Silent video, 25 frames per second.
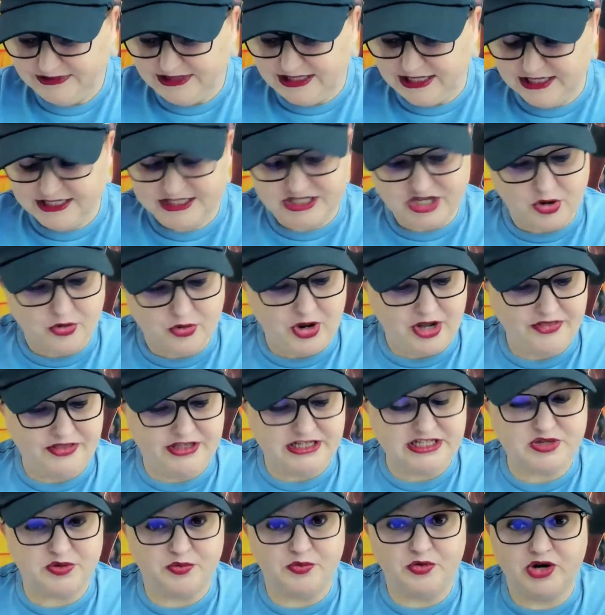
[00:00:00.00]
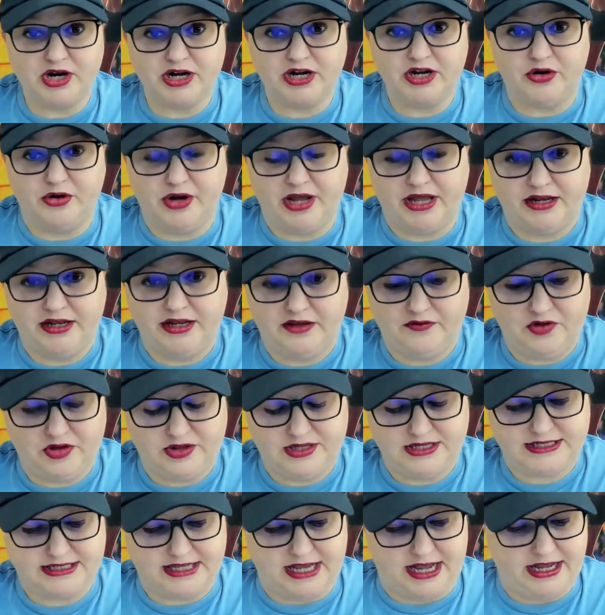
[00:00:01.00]
So on this one, we're going to go ahead and give you
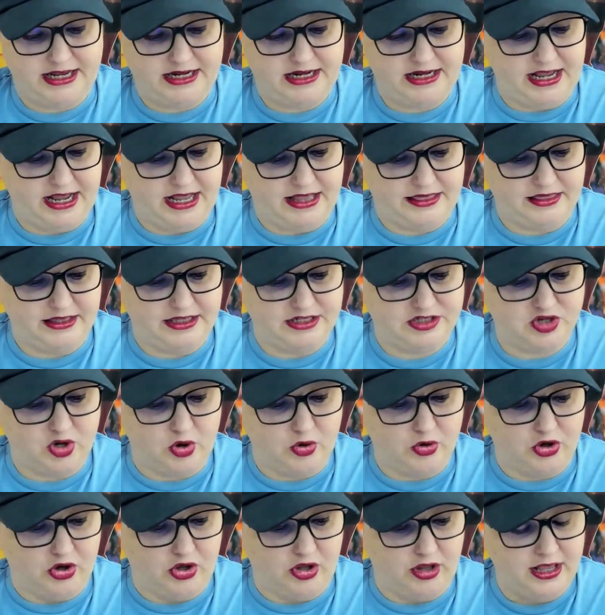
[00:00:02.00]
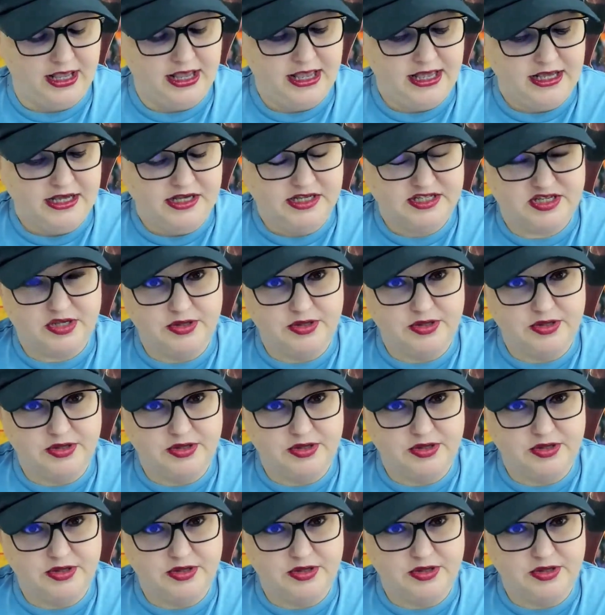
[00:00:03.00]
the side and the total. So